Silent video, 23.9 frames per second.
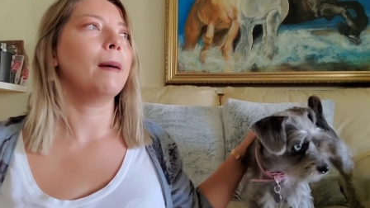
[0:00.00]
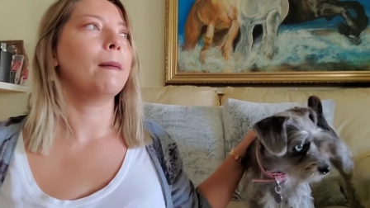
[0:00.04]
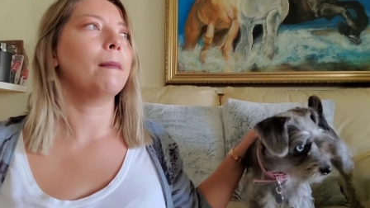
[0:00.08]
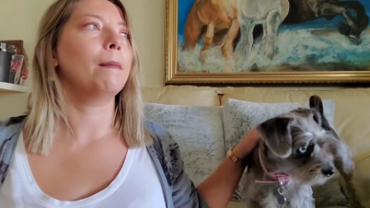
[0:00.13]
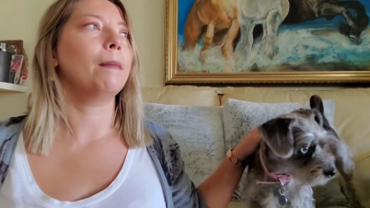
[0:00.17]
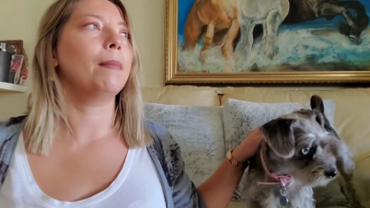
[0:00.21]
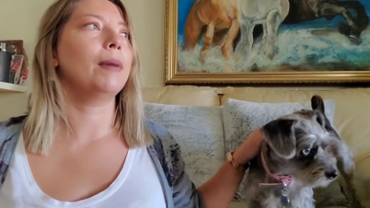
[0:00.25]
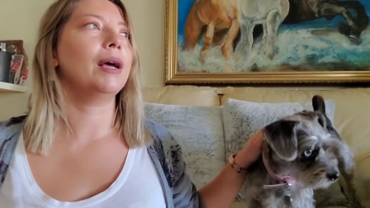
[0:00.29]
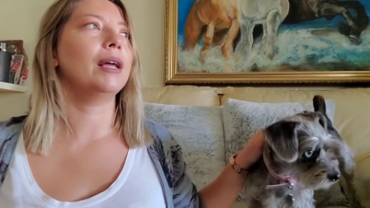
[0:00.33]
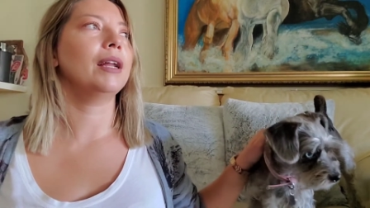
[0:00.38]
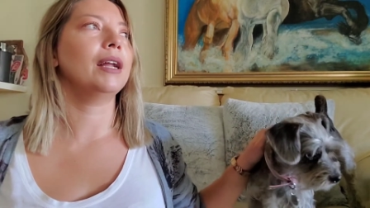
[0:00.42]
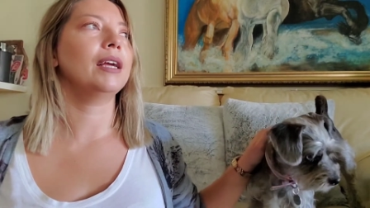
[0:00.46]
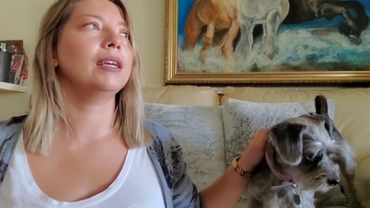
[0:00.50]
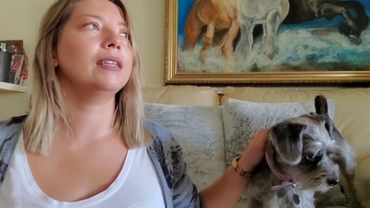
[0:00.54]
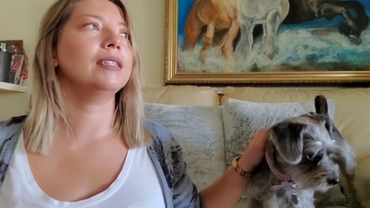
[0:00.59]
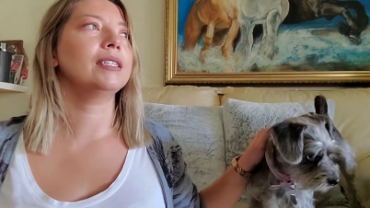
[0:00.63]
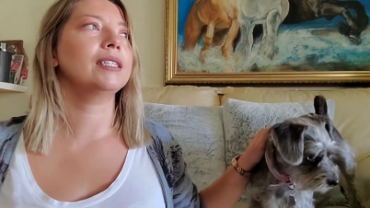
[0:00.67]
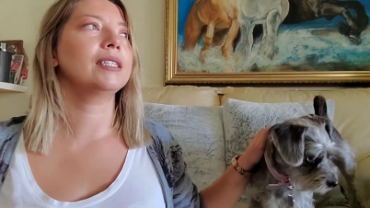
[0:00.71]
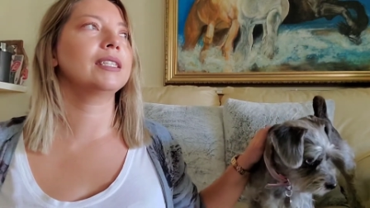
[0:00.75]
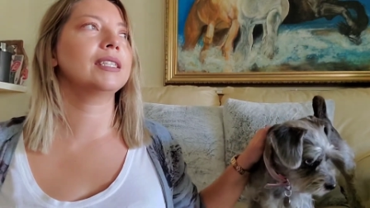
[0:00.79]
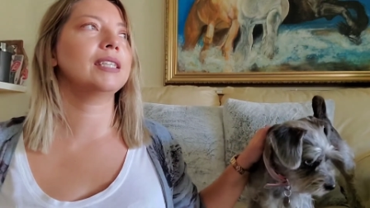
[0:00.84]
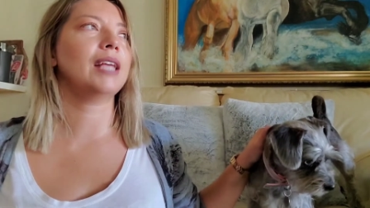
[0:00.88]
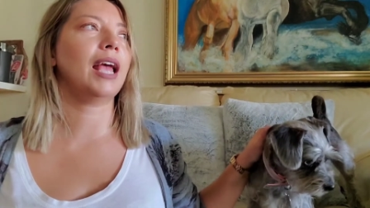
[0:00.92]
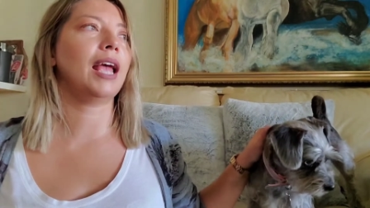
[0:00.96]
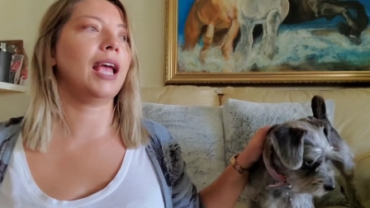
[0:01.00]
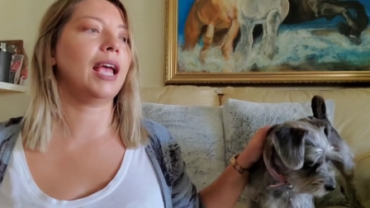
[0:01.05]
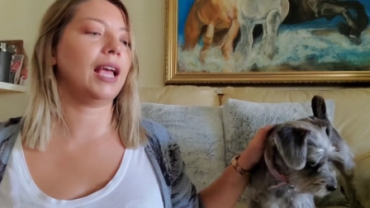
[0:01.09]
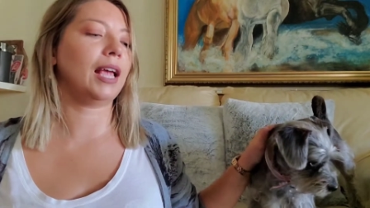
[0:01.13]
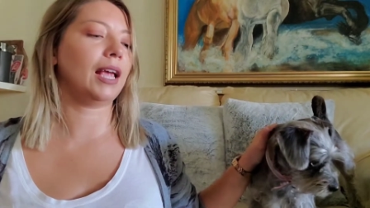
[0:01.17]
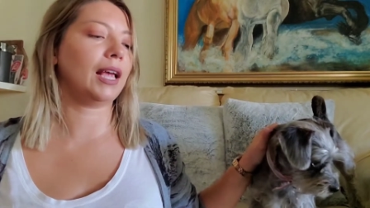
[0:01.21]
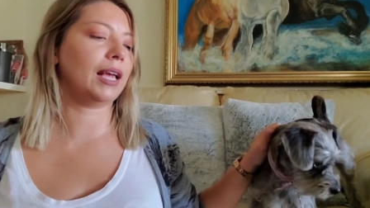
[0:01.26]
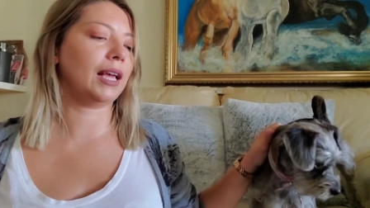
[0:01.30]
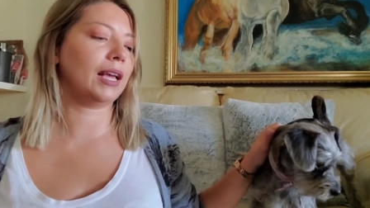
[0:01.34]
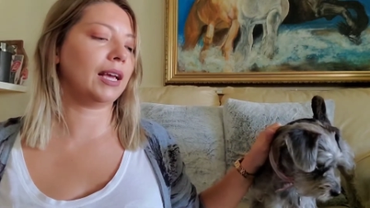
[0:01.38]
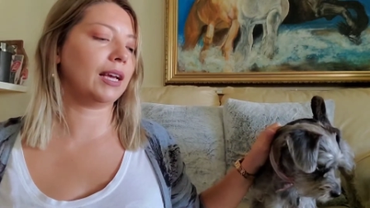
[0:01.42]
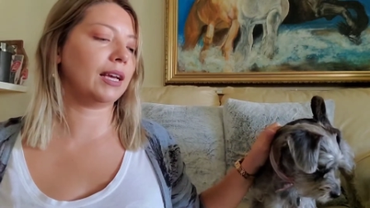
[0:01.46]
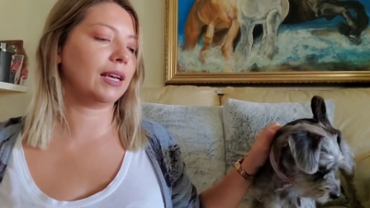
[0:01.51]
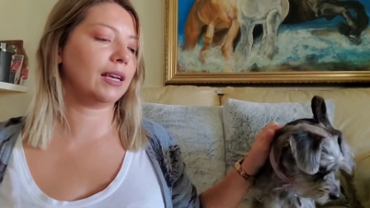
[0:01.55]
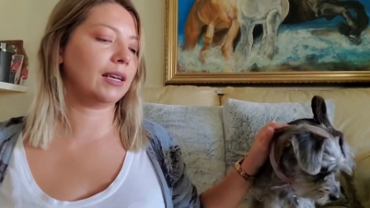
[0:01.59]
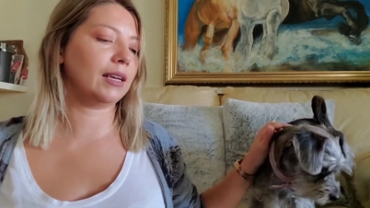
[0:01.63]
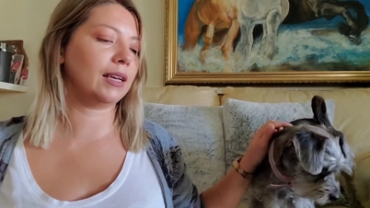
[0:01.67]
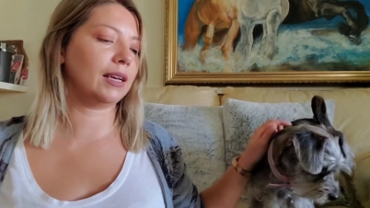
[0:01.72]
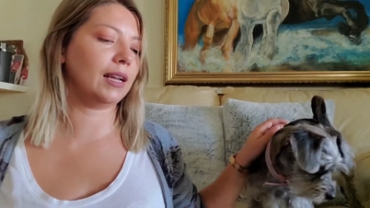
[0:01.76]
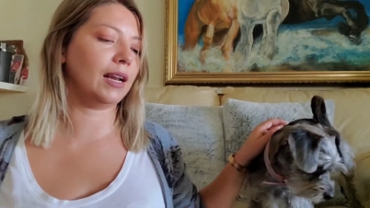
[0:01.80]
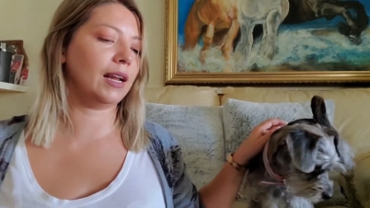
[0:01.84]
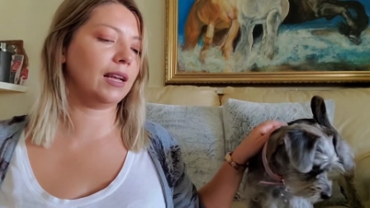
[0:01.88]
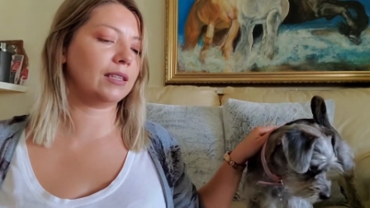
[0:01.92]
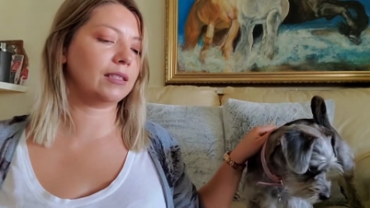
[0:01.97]
But I'd say
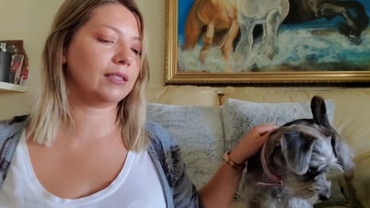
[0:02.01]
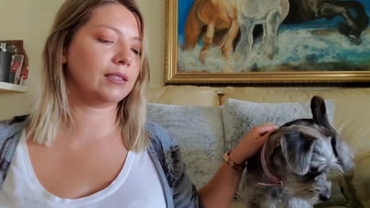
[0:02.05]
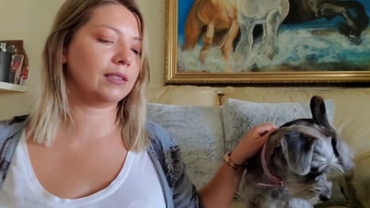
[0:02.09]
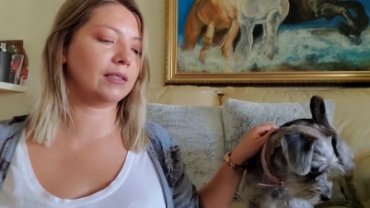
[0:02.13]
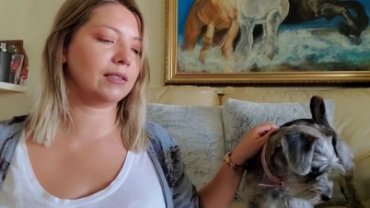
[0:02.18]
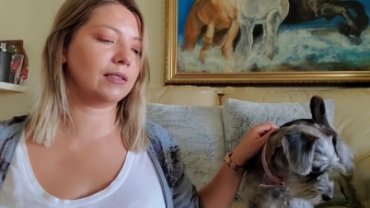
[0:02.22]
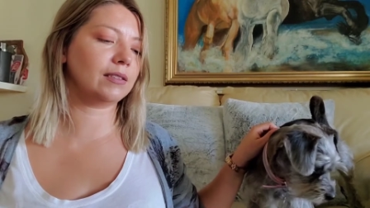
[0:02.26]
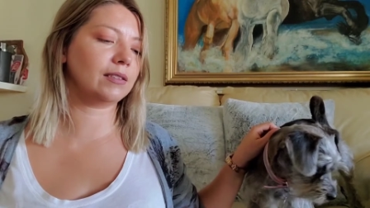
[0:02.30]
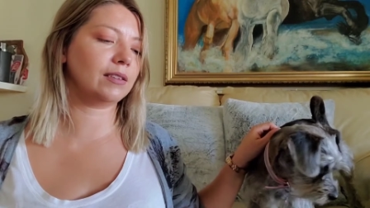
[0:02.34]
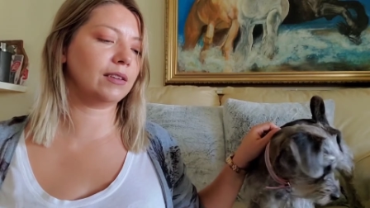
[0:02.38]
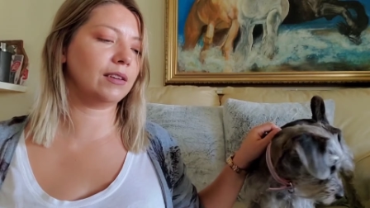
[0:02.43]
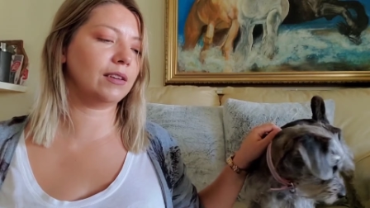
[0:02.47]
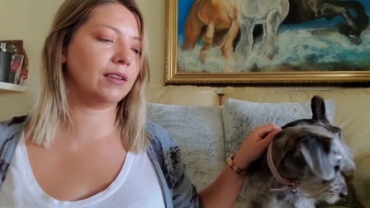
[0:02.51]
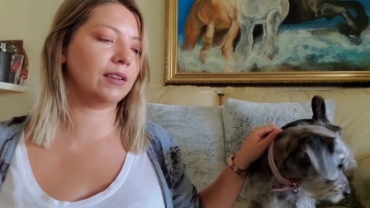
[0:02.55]
it is